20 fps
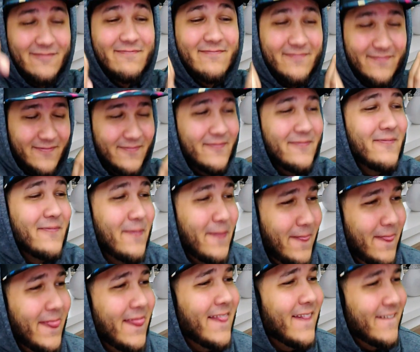I do
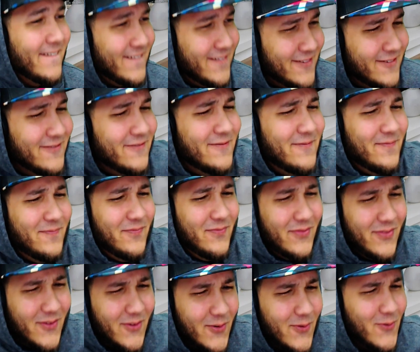not know
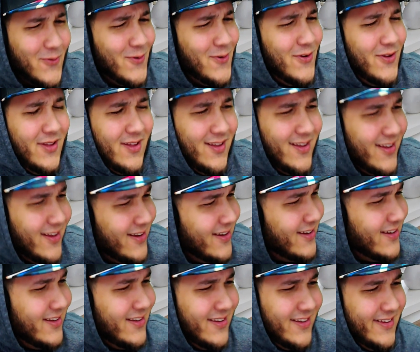why I would
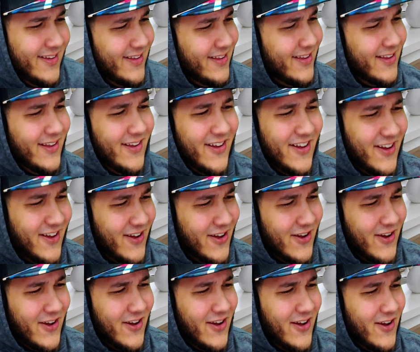go in
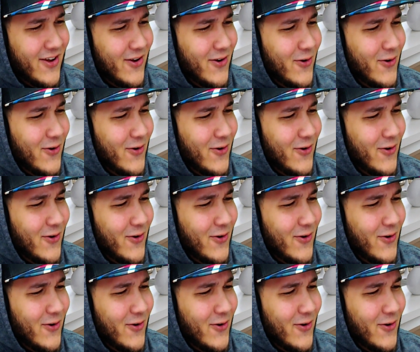front of.